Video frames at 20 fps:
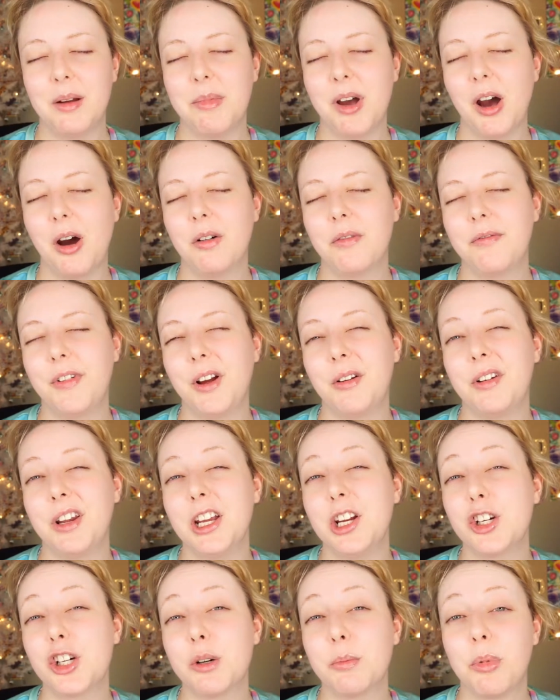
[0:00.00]
about
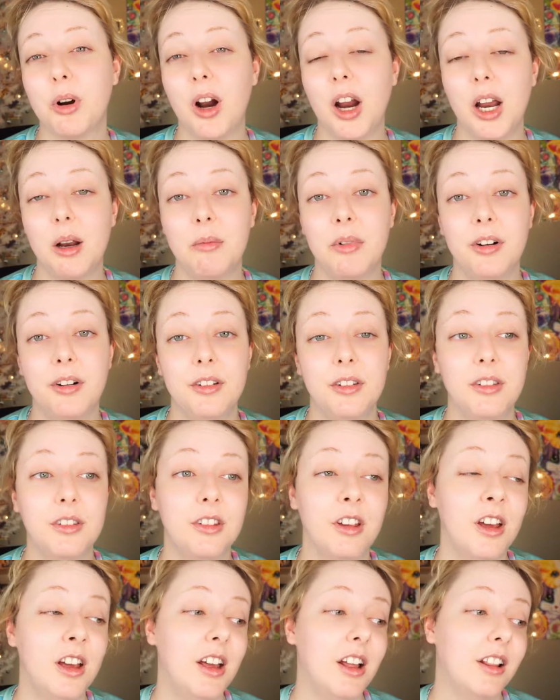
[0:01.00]
foundation primers.
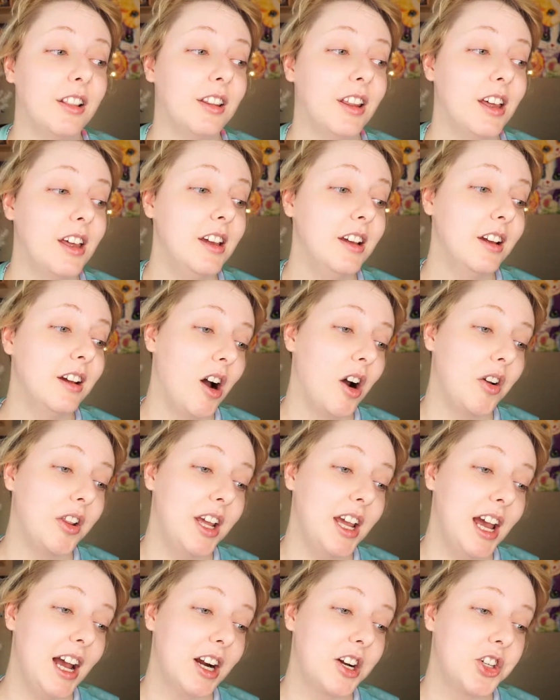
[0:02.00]
Like, are
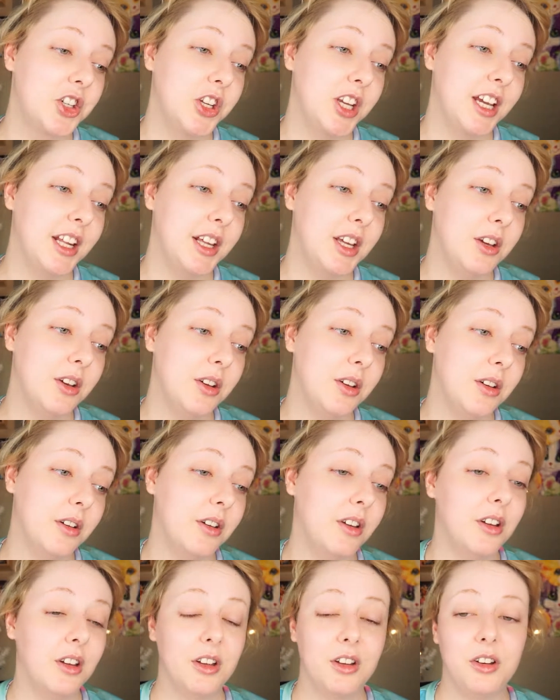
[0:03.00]
they actually any
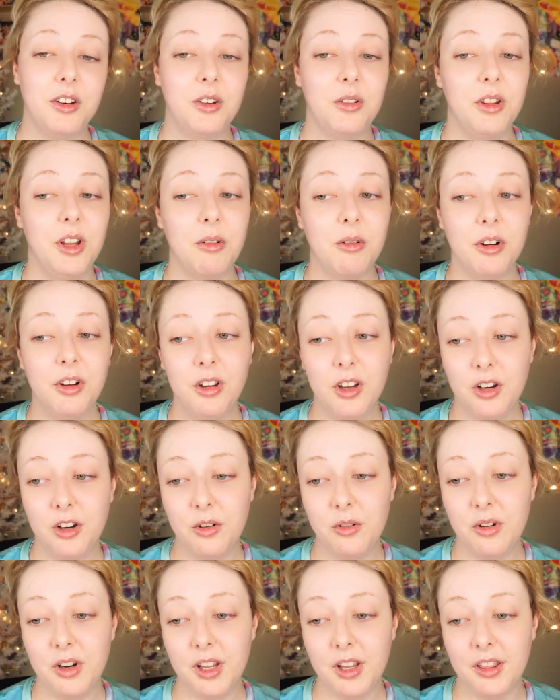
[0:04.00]
good? Do they really
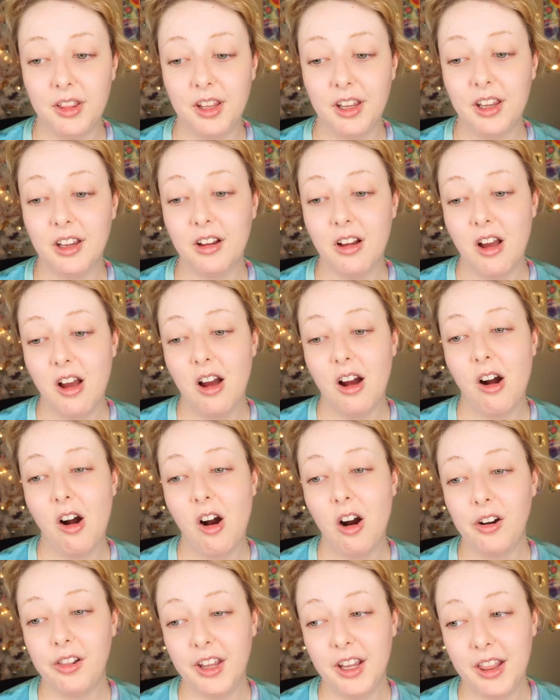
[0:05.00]
do anything?
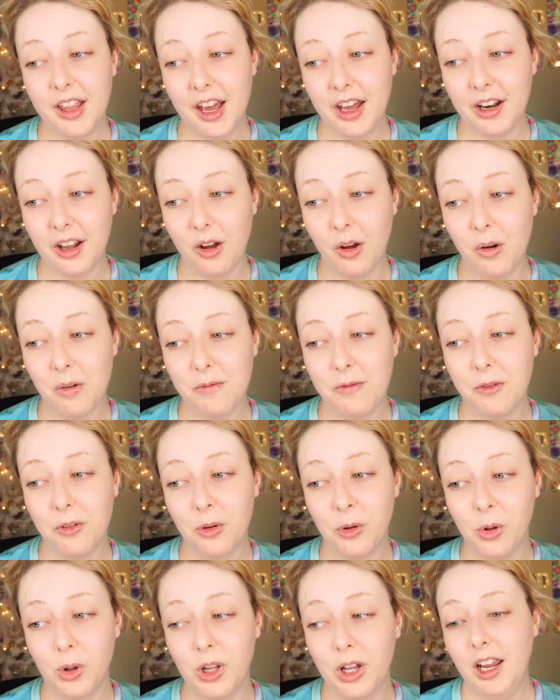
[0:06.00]
Are they that
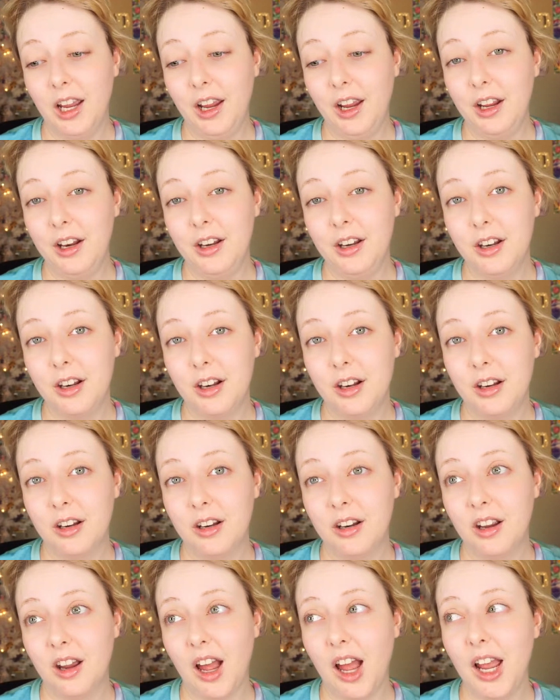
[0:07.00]
helpful? And
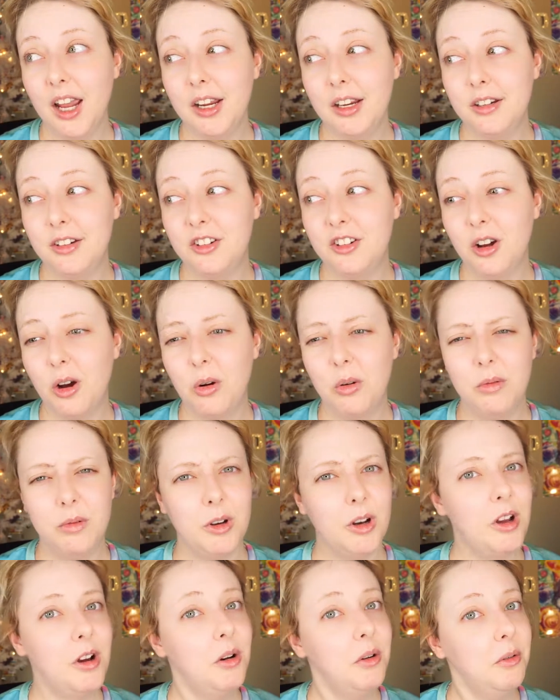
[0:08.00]
I don't
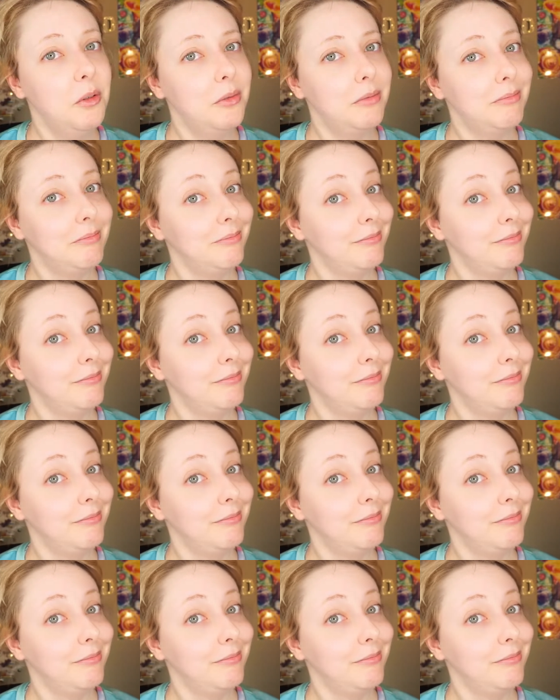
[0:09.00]
know.